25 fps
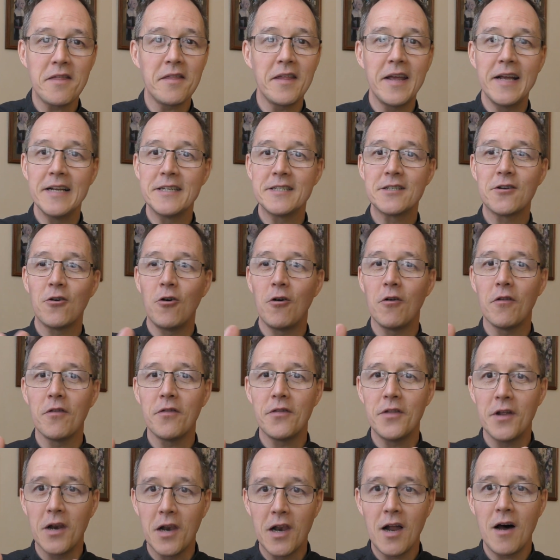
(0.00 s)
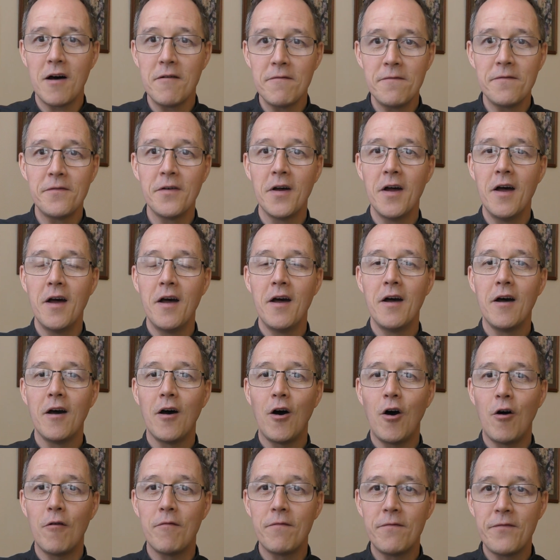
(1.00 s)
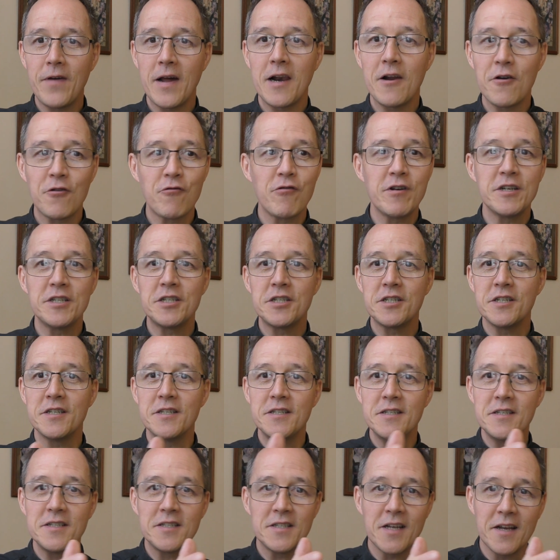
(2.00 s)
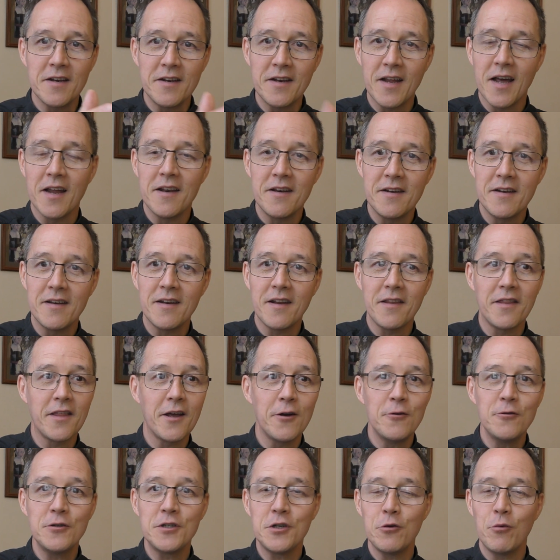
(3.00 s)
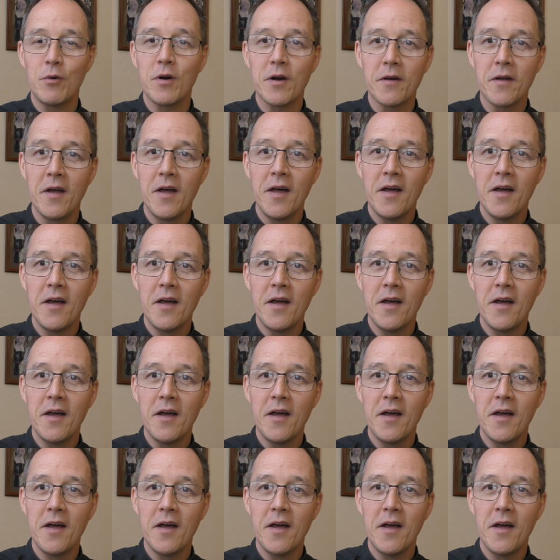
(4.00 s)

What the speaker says: It's got the love of fellow Christians and those who are